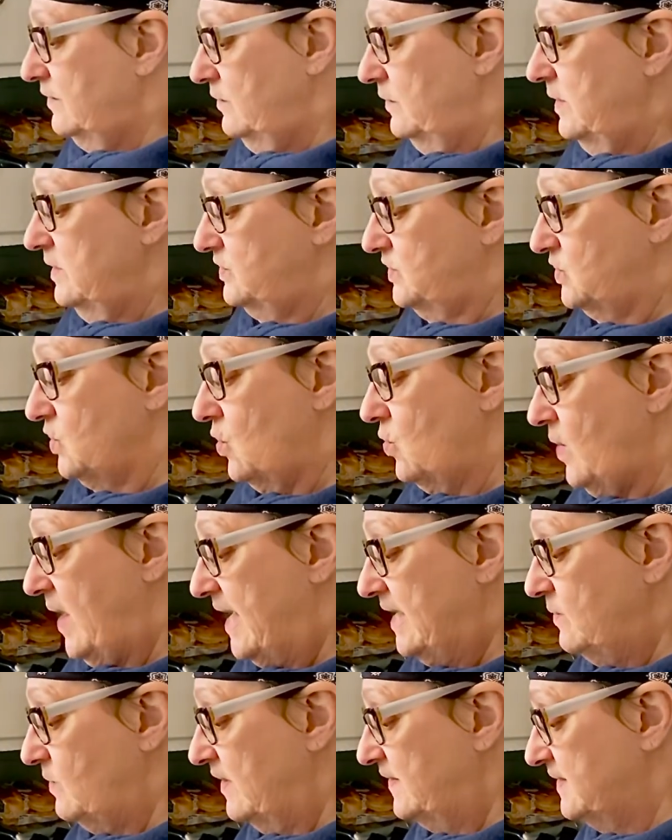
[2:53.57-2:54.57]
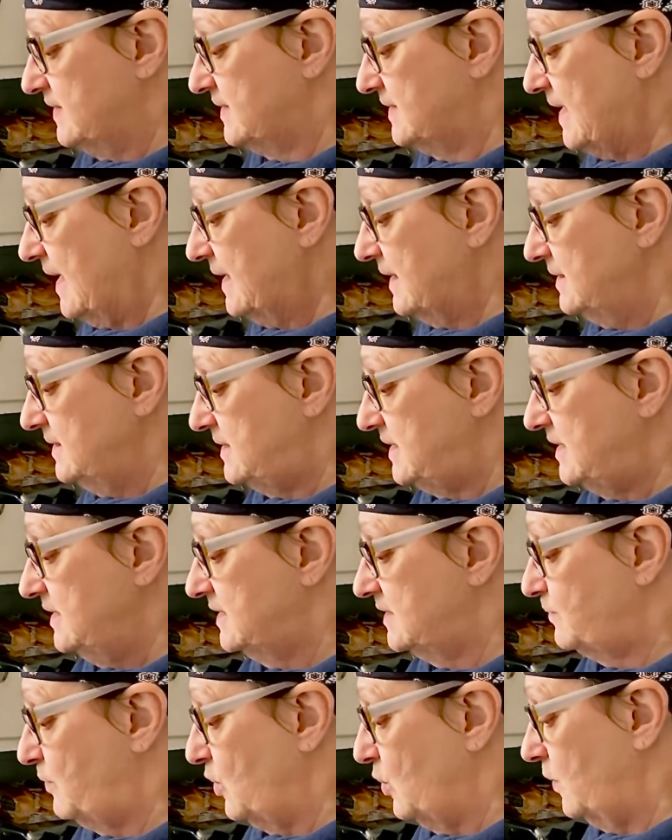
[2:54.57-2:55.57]
So anyway, the 2nd
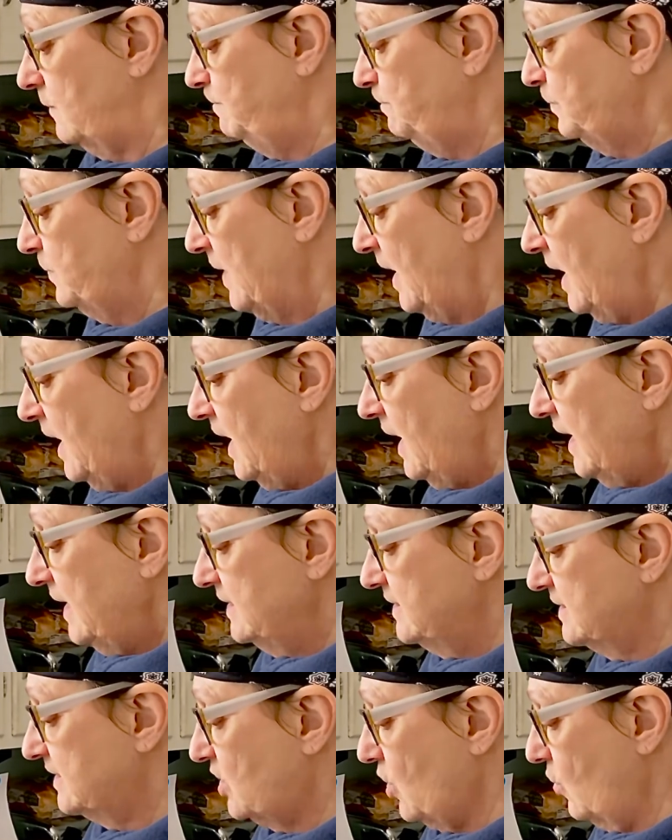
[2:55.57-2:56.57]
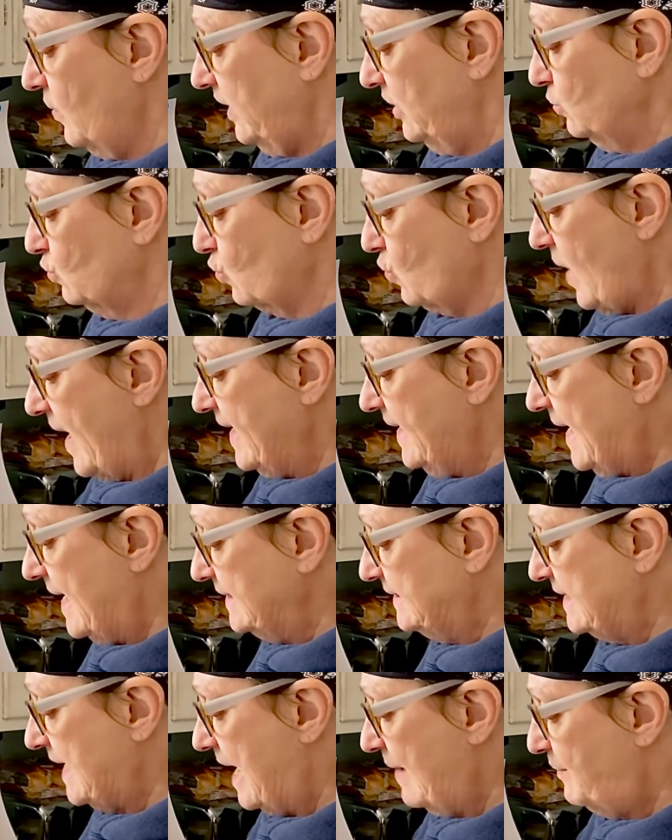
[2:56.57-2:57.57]
teaspoon is going right
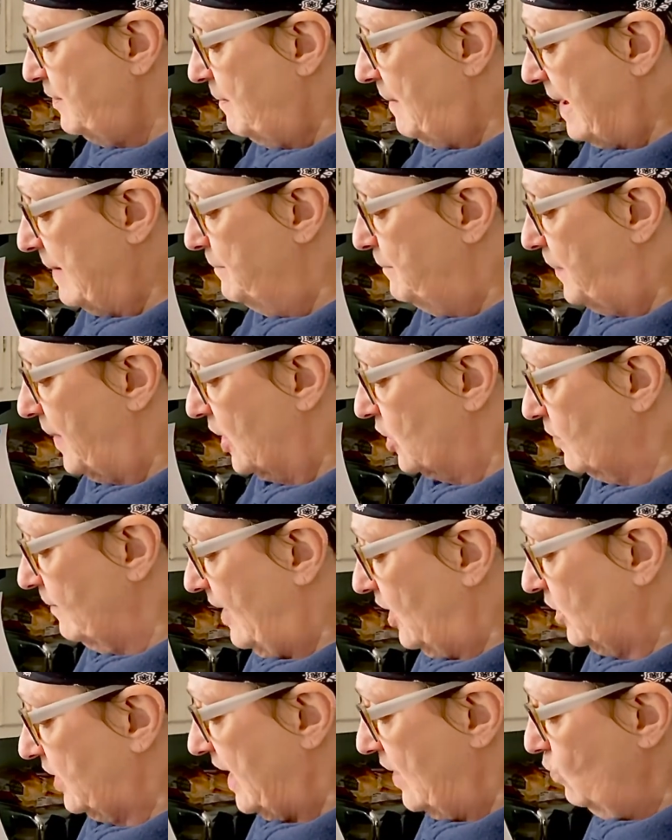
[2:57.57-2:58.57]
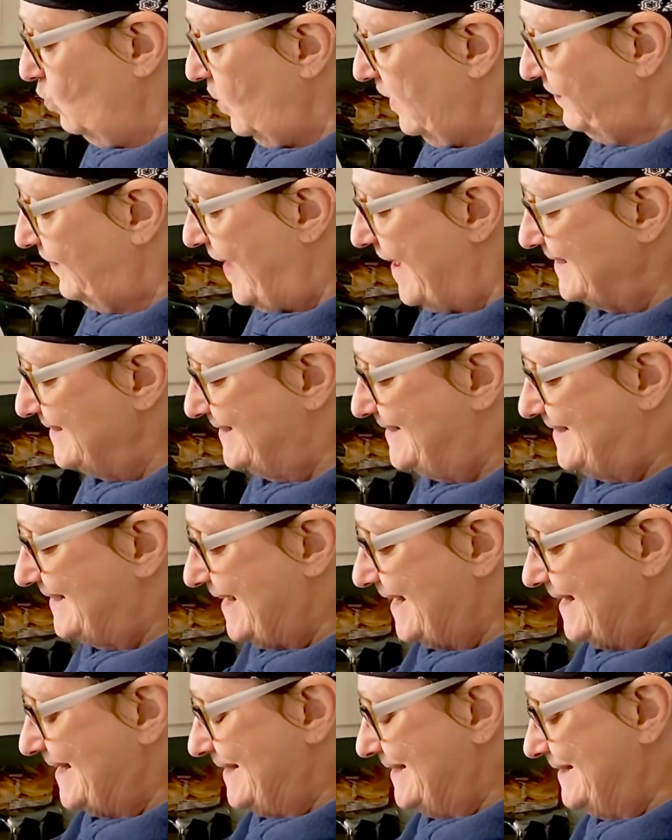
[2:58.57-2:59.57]
on top of my buttermilk. And what that
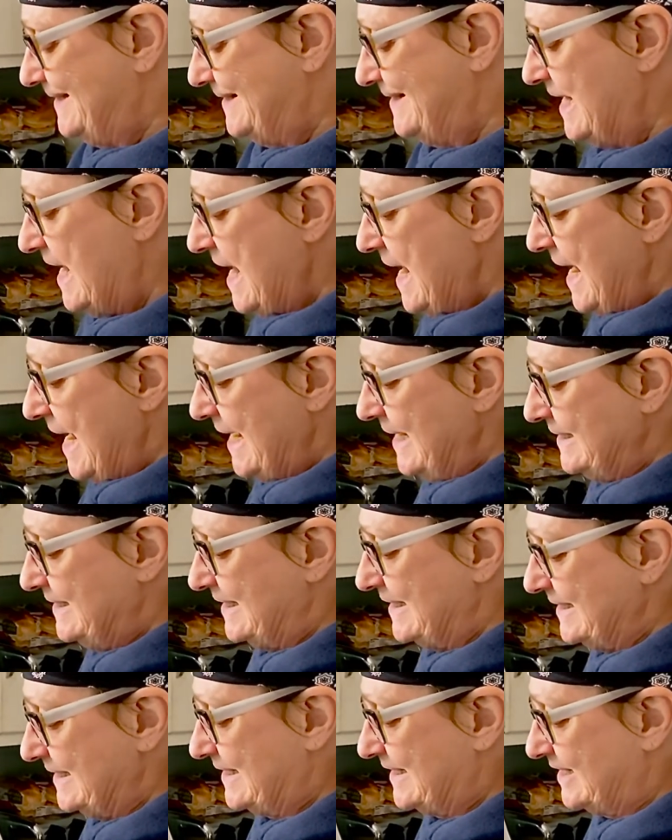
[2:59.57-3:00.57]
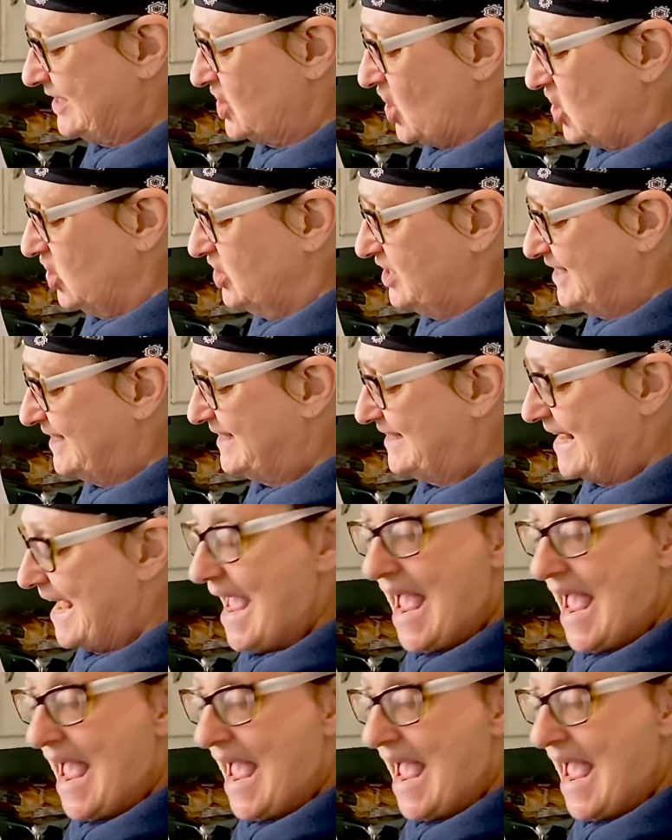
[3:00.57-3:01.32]
does is it starts to